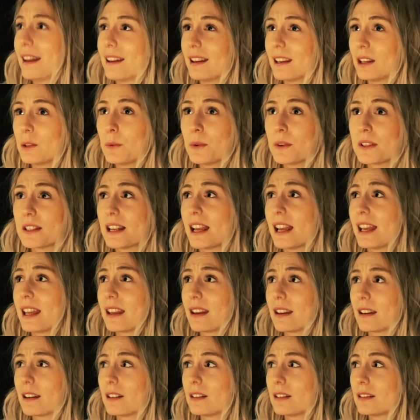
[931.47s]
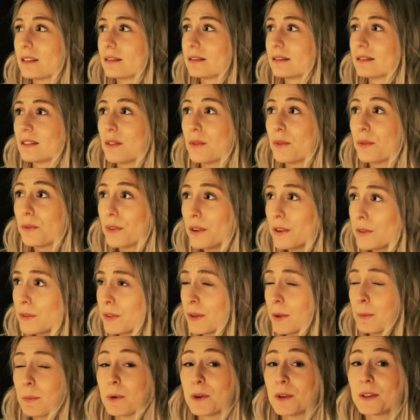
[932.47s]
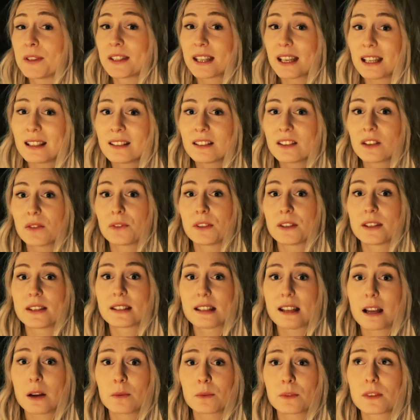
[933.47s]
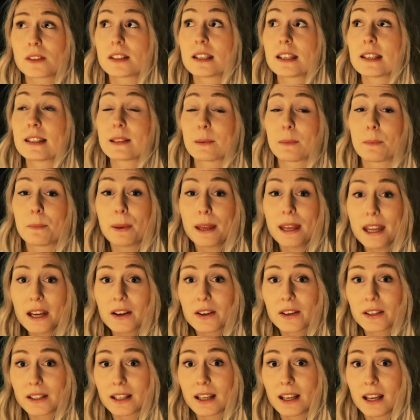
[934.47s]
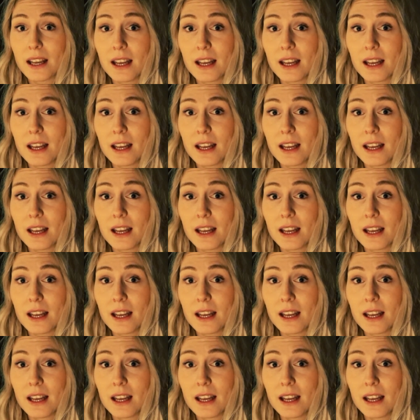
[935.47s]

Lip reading: it was like 50% of the sounds disappeared,